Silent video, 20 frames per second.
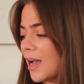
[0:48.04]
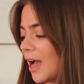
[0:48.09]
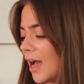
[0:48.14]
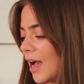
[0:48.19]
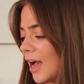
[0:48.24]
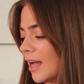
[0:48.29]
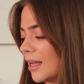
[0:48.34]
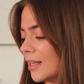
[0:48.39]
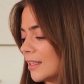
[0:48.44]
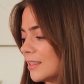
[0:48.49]

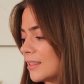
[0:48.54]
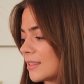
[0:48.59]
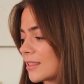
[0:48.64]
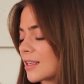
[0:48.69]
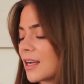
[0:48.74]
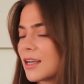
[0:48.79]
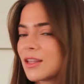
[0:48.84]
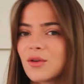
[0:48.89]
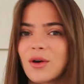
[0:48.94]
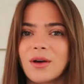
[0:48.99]
And
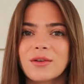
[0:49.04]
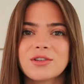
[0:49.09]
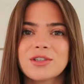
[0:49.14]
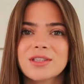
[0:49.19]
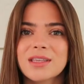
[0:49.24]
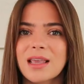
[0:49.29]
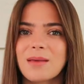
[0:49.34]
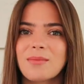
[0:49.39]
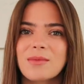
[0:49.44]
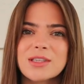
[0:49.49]
I thought I would
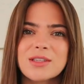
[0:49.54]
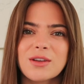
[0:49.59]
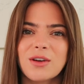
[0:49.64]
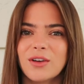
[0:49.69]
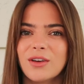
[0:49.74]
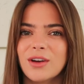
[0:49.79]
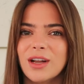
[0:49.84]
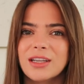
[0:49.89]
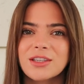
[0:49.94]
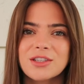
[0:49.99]
just keep this
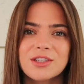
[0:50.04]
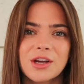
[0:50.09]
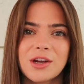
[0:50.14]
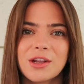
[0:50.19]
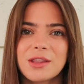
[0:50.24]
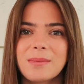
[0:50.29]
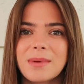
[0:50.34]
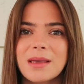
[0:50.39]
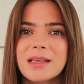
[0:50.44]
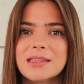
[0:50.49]
on and show
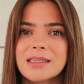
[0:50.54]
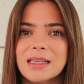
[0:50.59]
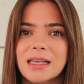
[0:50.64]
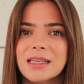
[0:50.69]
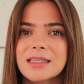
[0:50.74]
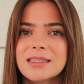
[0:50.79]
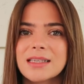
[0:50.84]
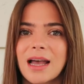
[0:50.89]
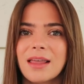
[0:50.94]
you the pieces